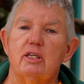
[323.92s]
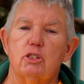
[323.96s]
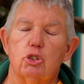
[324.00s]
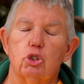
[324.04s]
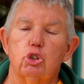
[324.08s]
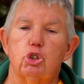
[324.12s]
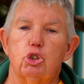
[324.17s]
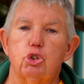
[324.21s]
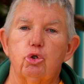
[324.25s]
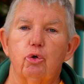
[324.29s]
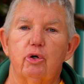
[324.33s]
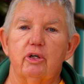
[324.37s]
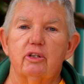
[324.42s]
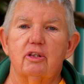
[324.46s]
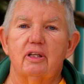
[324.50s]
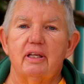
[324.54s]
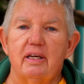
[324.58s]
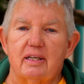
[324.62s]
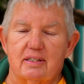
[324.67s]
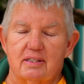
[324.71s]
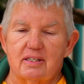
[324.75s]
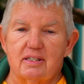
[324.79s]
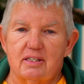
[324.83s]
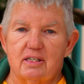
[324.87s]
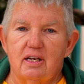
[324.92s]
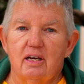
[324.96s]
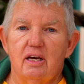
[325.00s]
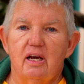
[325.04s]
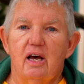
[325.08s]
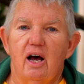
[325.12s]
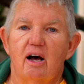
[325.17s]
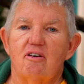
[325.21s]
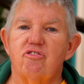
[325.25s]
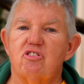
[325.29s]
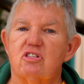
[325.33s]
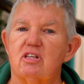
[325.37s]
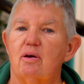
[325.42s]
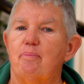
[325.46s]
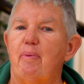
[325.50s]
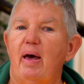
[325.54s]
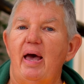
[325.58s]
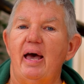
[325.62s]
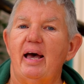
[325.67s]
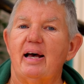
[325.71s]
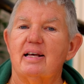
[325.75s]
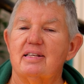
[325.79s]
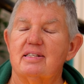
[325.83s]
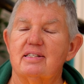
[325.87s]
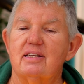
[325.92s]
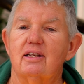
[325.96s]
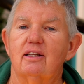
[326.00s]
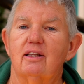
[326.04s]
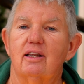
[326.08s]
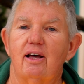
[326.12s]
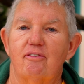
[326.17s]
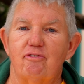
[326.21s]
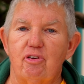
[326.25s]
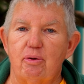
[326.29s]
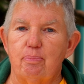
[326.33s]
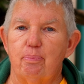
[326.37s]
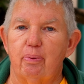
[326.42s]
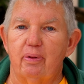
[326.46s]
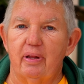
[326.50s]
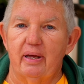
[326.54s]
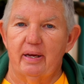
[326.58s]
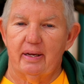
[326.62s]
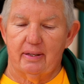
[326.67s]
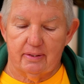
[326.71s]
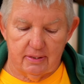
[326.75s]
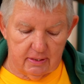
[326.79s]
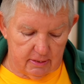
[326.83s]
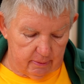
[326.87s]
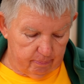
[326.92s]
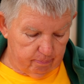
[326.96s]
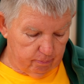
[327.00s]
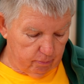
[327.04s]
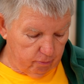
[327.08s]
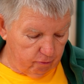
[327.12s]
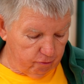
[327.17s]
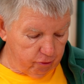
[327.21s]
is a short list of some acid-loving plants.